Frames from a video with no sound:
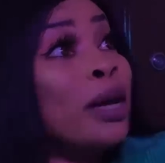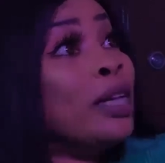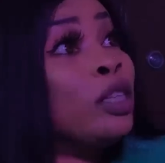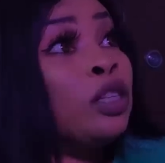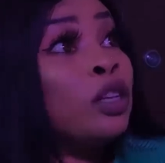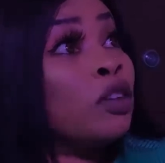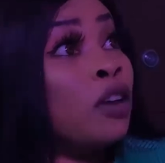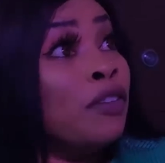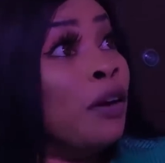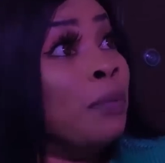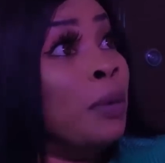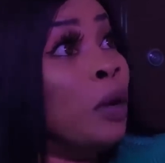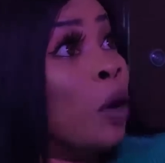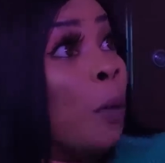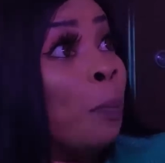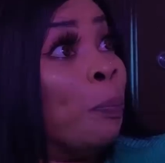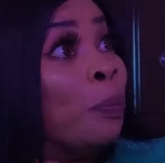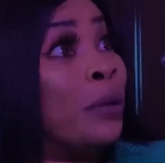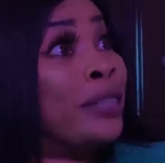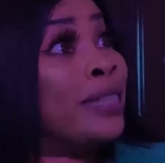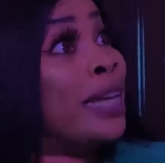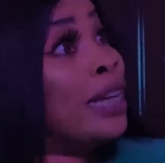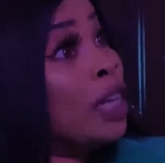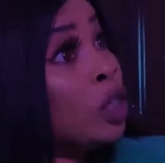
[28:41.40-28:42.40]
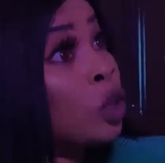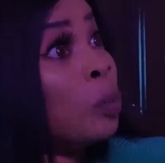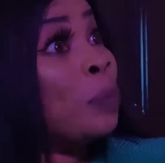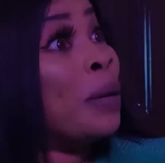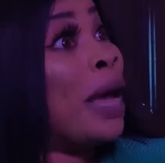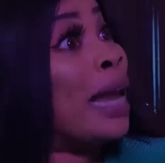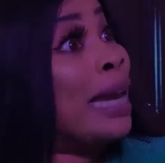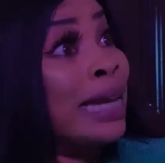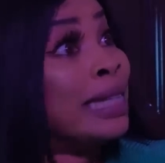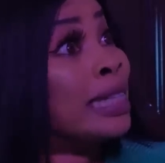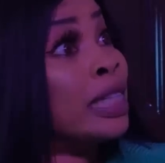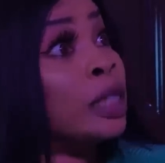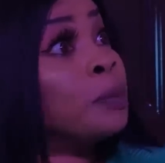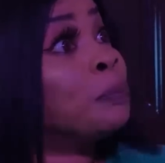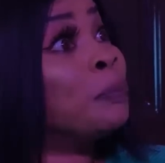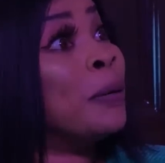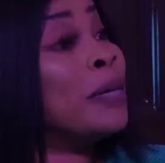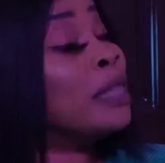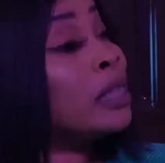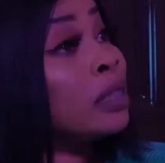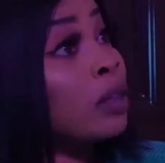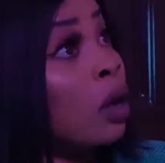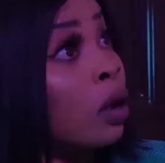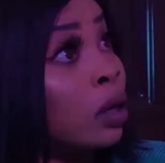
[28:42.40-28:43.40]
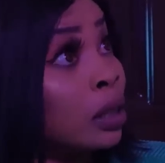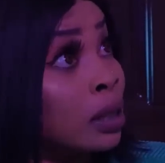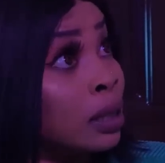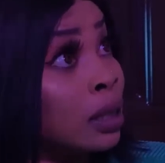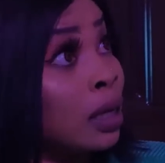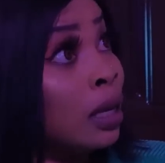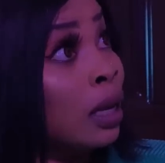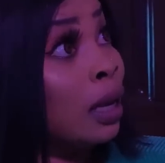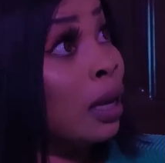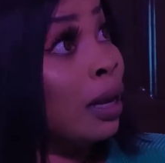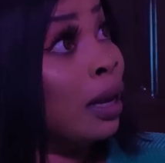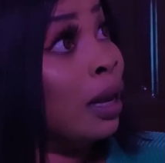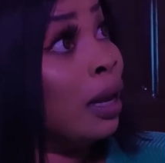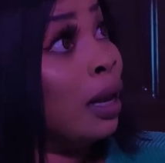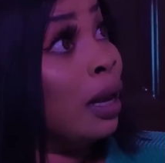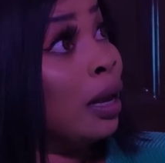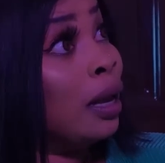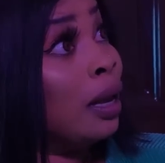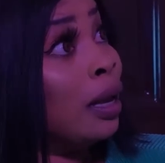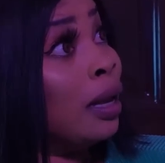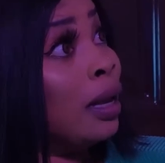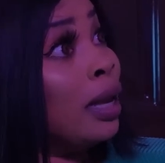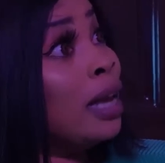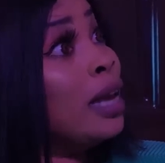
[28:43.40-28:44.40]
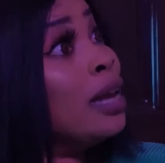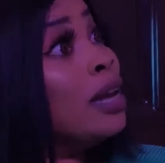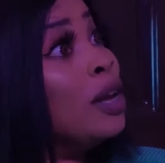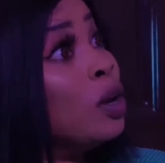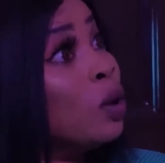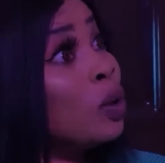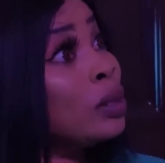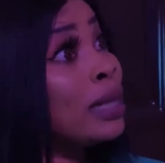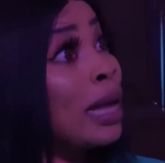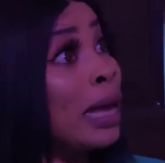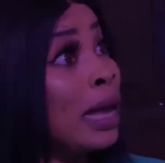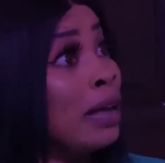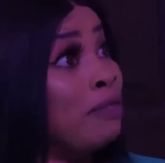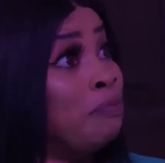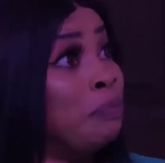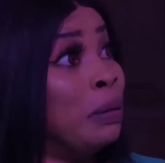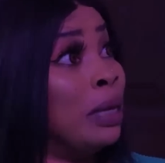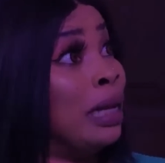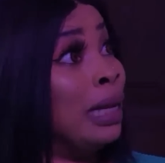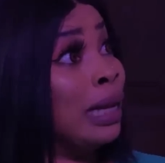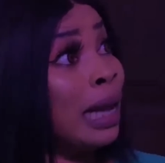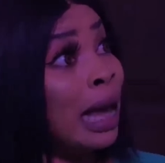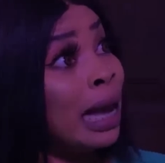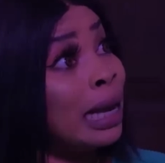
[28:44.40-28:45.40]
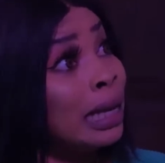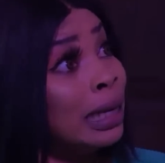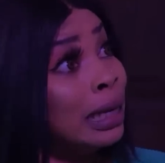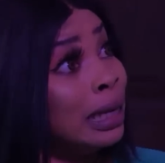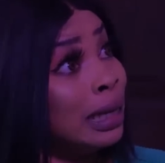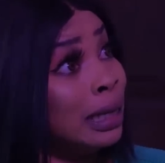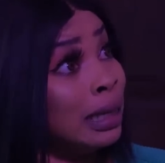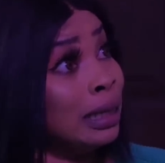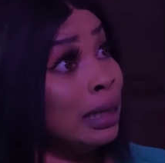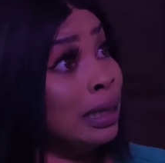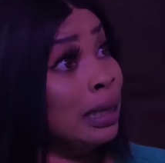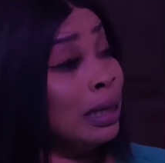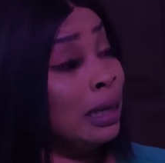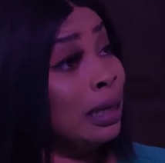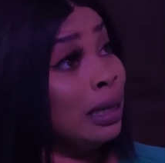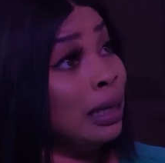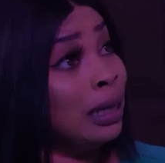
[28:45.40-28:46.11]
trying to cover me up, pretending to be Alexis Prescott. He knows I have been lying.